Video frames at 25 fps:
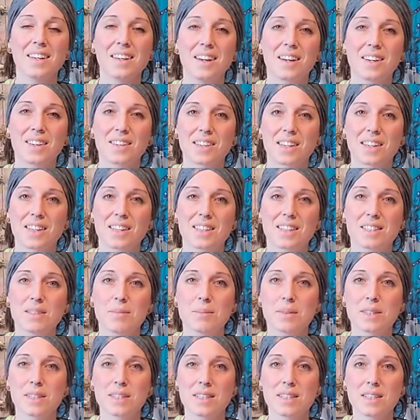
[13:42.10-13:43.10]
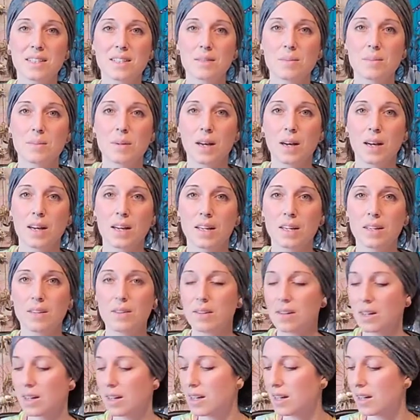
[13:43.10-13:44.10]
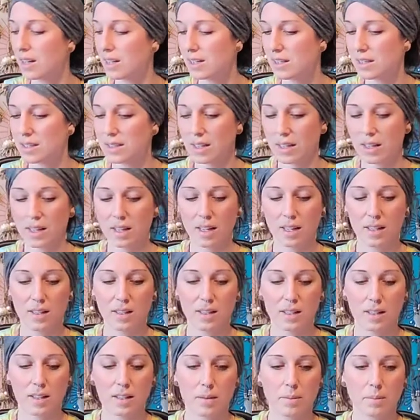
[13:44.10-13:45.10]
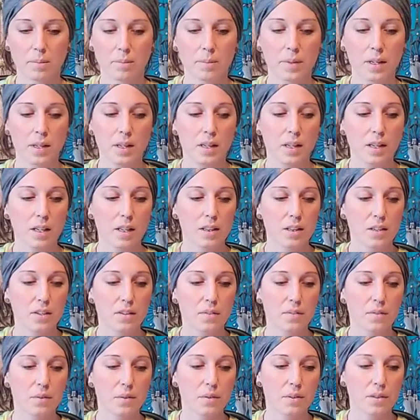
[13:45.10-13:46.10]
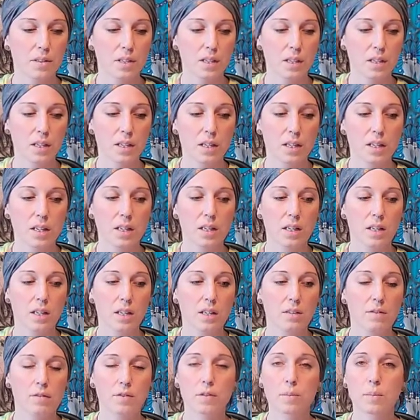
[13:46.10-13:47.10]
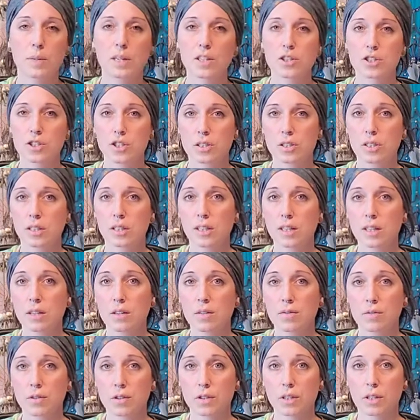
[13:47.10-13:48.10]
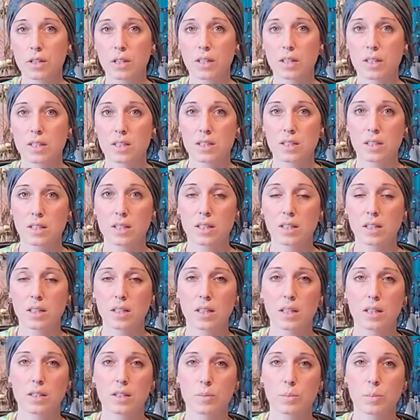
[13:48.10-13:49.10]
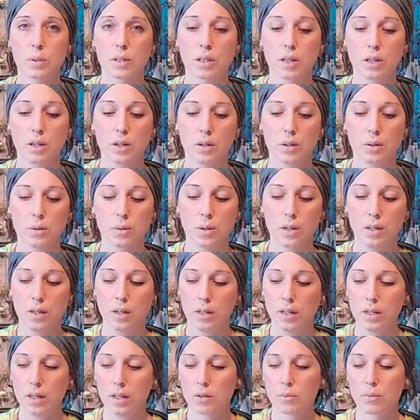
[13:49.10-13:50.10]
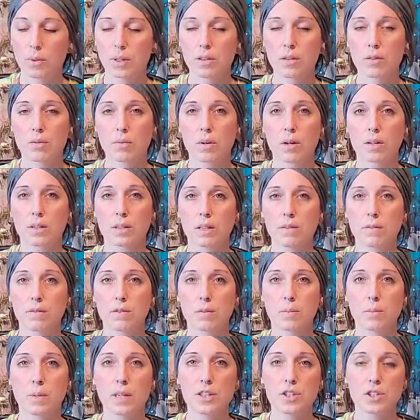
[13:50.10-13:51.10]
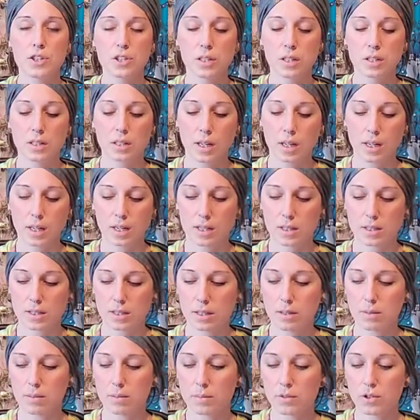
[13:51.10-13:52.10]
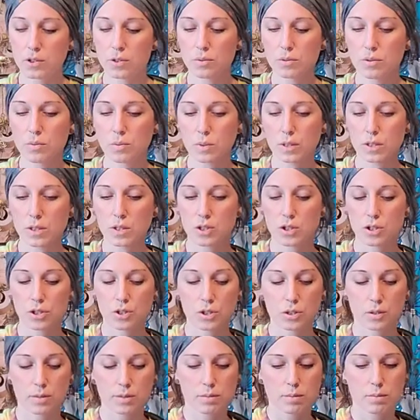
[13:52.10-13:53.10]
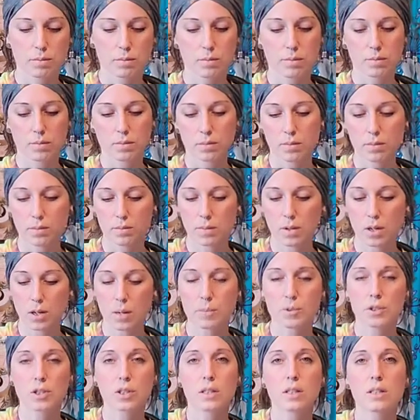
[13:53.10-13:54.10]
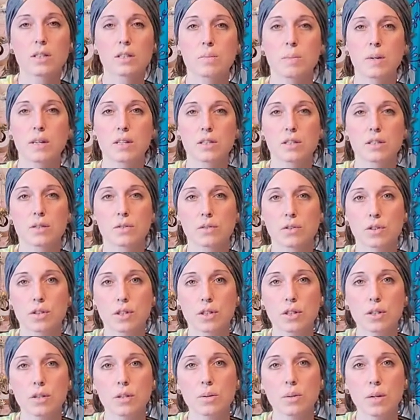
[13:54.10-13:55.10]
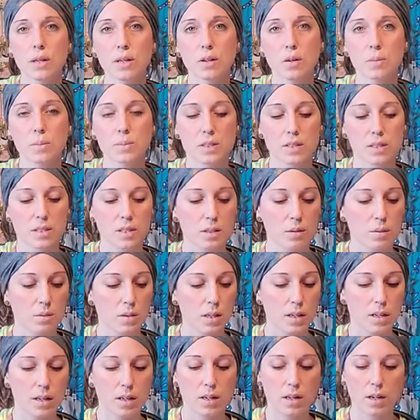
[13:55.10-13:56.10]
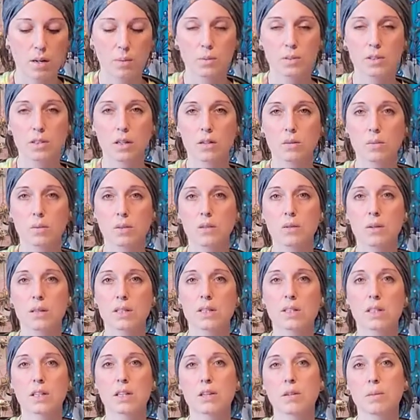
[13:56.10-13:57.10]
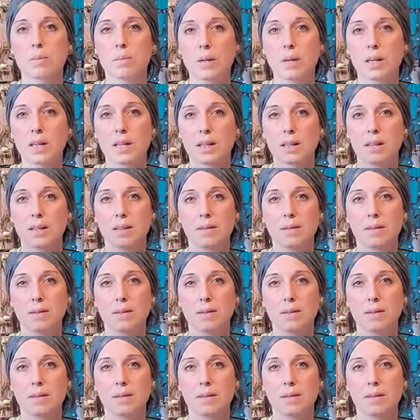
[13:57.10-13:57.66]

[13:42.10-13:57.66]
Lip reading: All right. Simba says bye, you guys. And look for the information, the link for the extended. It's below. Read through all the information and choose which option is best for you. And hope to see you there. I will talk with you guys later. Bye.